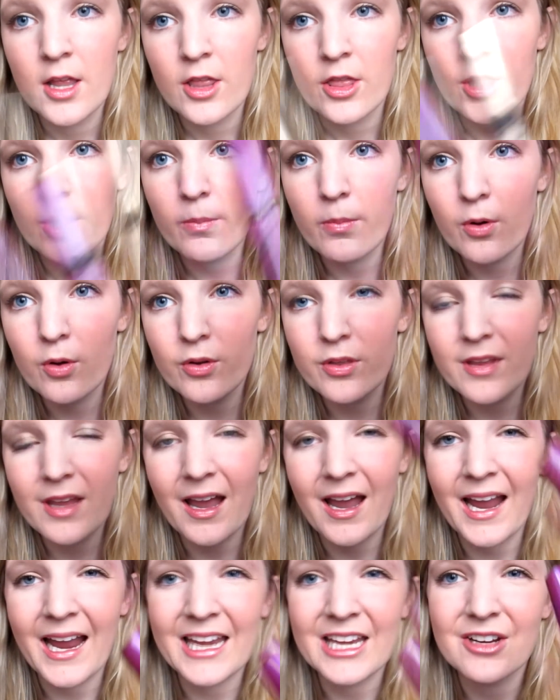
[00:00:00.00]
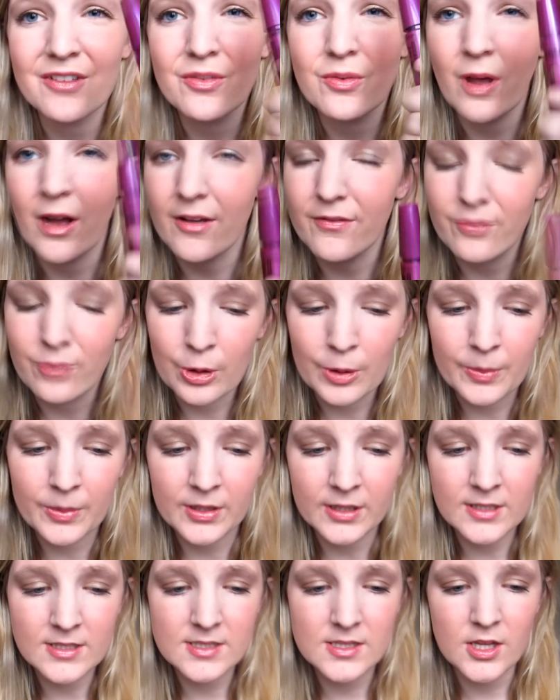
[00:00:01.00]
They're both kind of wet
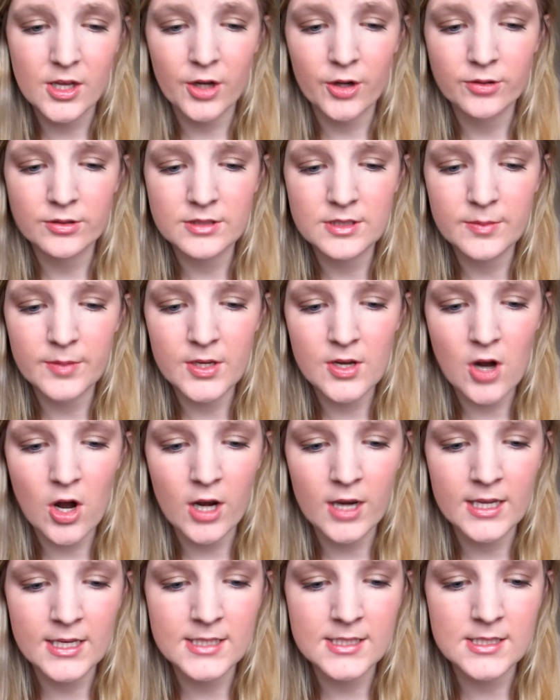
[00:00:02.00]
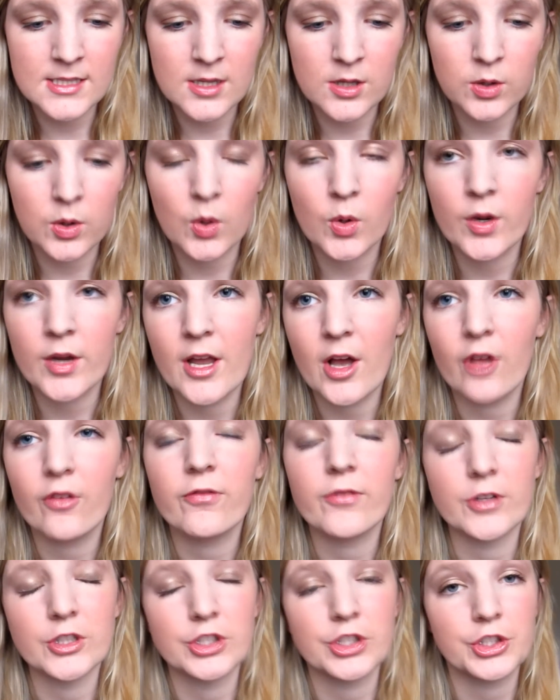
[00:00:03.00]
formulas though, to be honest. L'Oreal
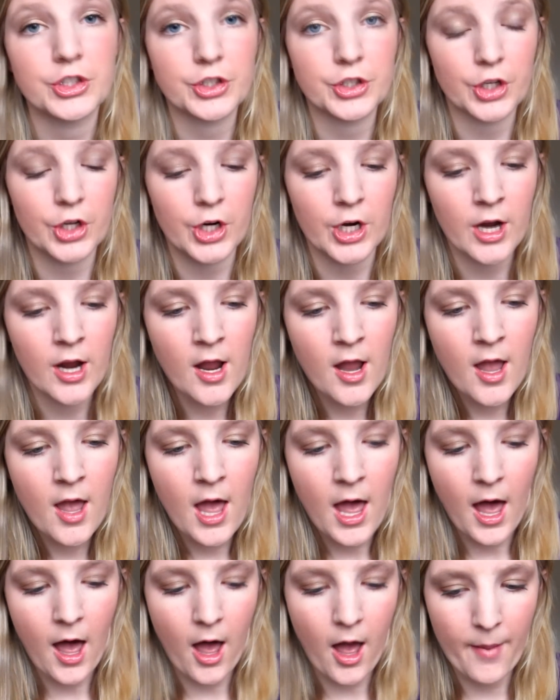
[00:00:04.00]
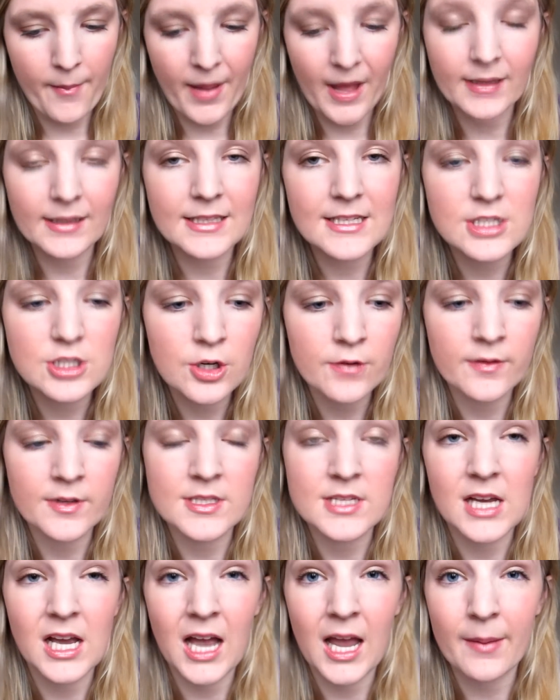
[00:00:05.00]
for sure, um, at least over
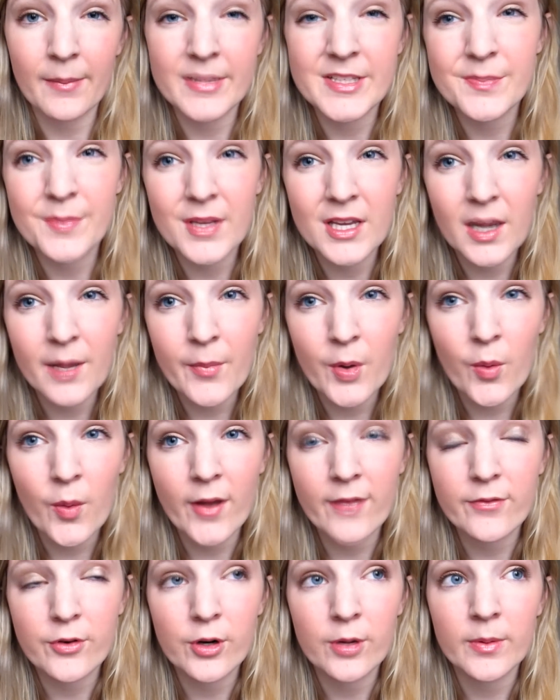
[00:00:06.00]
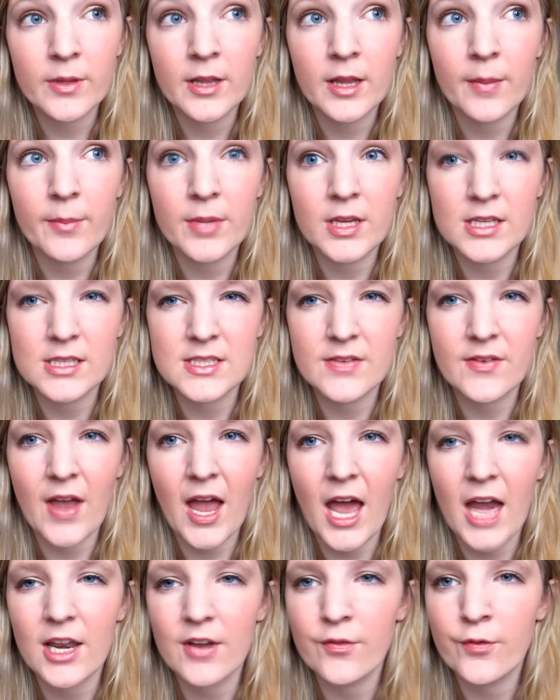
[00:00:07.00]
time, has become a wet formula because I've
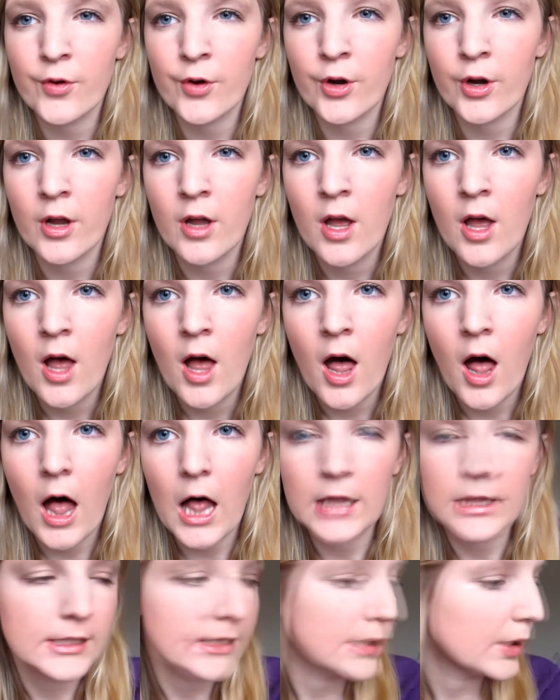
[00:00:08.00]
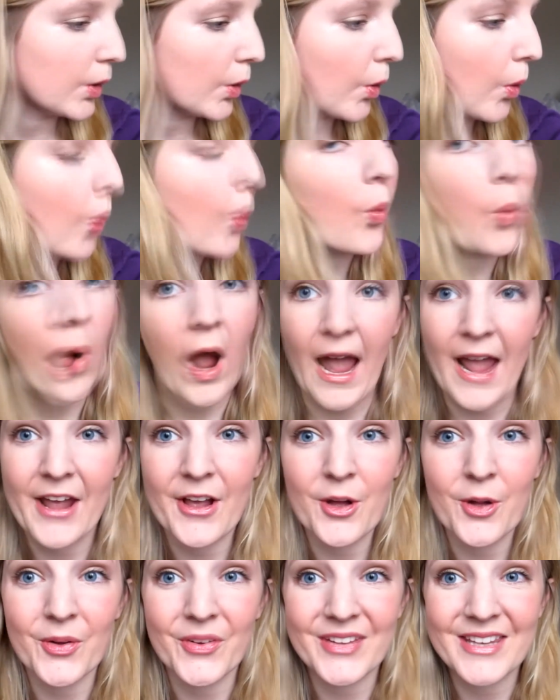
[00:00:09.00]
had it for a little
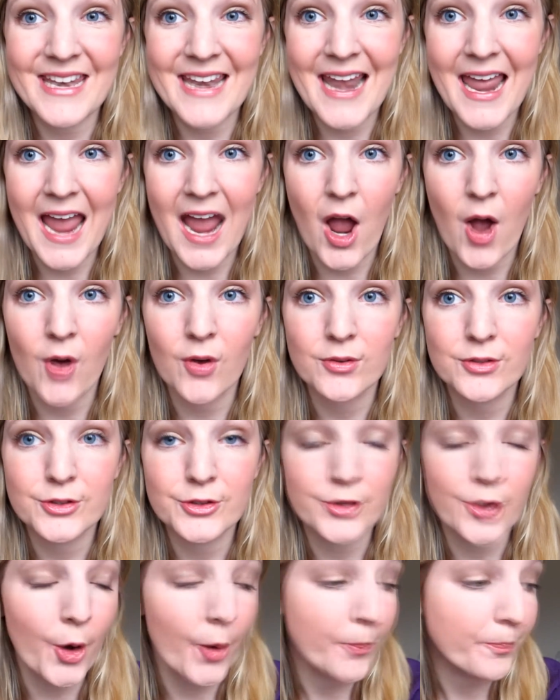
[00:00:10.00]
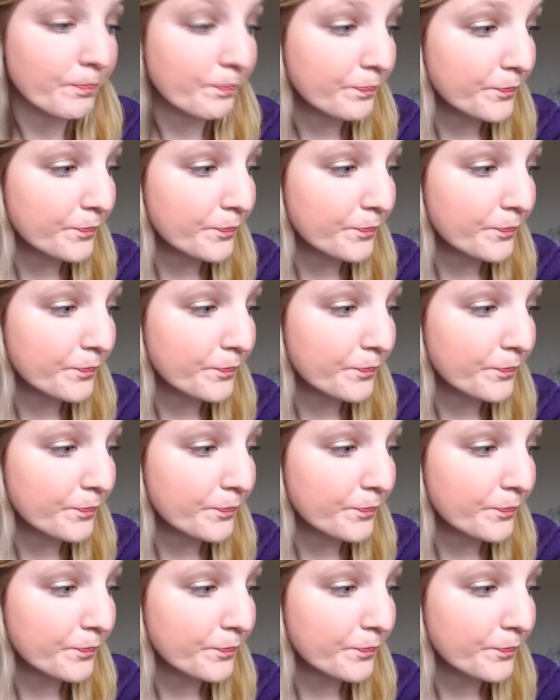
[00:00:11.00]
while now, so...